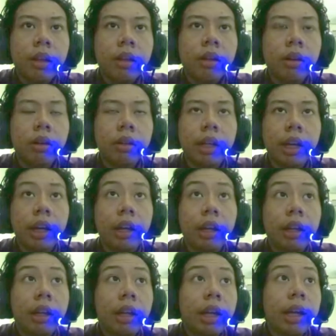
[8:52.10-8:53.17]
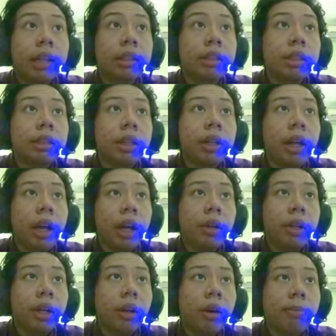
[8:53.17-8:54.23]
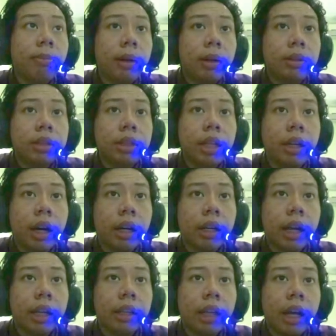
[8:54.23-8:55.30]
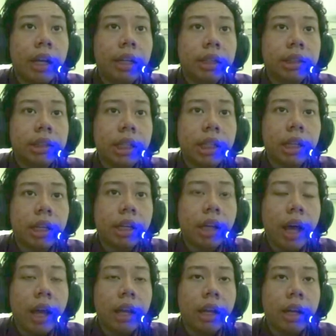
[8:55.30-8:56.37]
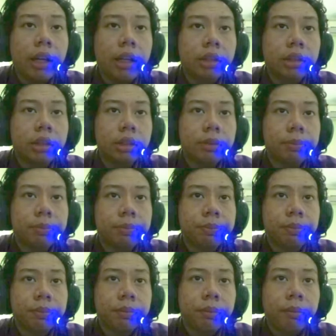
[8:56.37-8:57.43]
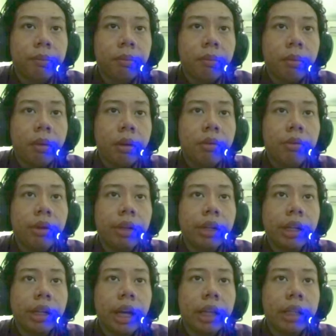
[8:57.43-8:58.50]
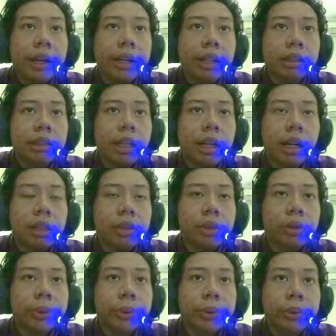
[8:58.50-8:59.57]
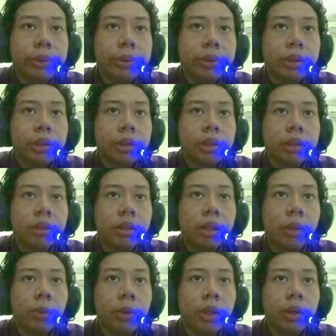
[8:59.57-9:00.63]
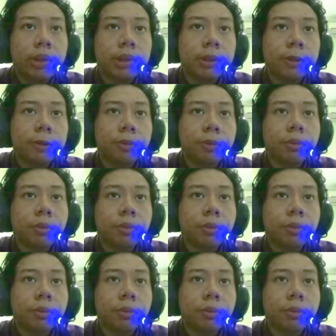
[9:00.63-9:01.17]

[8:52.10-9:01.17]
Okay, in ternary ionic compounds, there are cations and anions. For the cations, there are 2 that we use.